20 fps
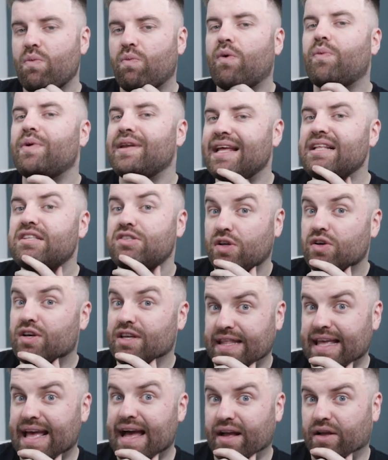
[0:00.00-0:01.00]
Well, we need to look
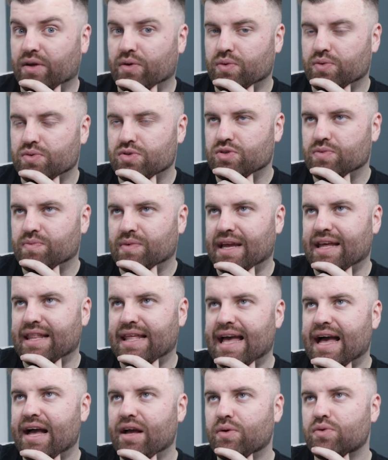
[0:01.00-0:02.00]
at the angles. Okay,
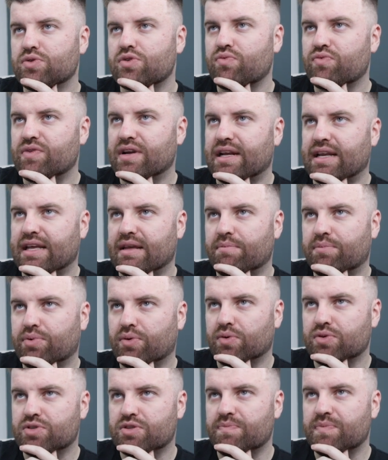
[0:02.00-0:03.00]
the angles are really
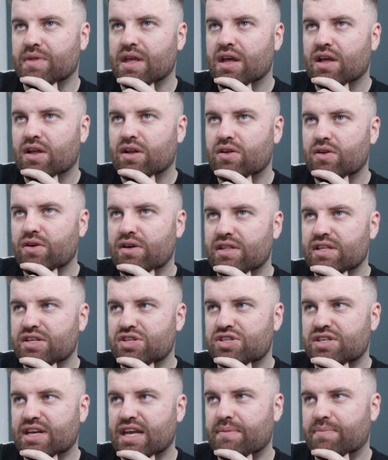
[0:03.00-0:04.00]
important. Look at this
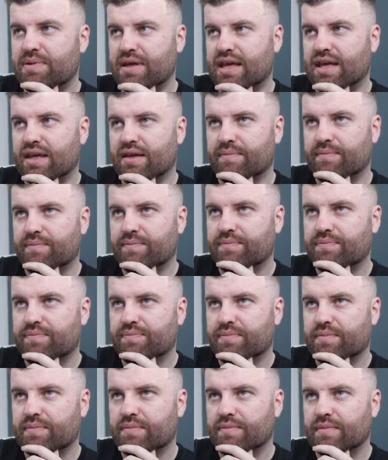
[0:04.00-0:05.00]
shape here.
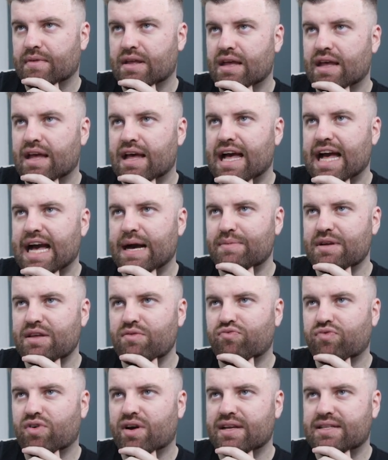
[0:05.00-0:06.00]
How many
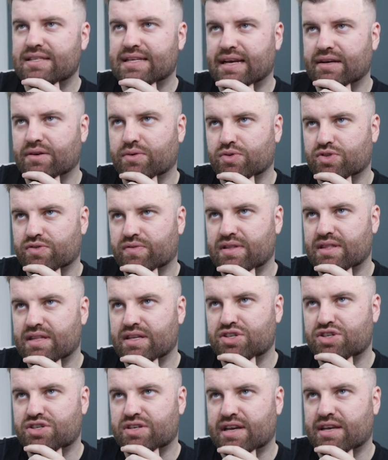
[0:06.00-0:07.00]
right angles are in
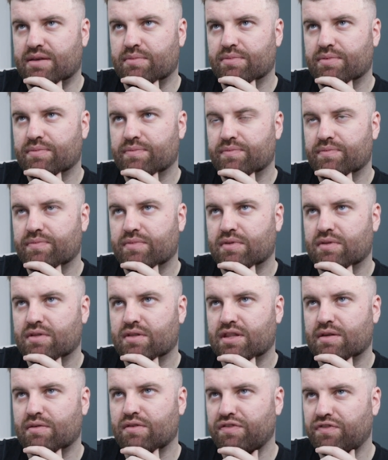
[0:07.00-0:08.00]
this shape?
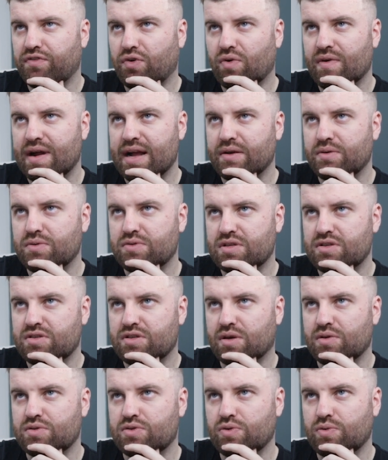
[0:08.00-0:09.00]
There are four angles in
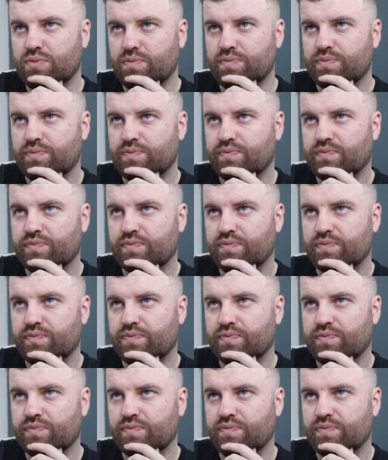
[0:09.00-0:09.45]
total.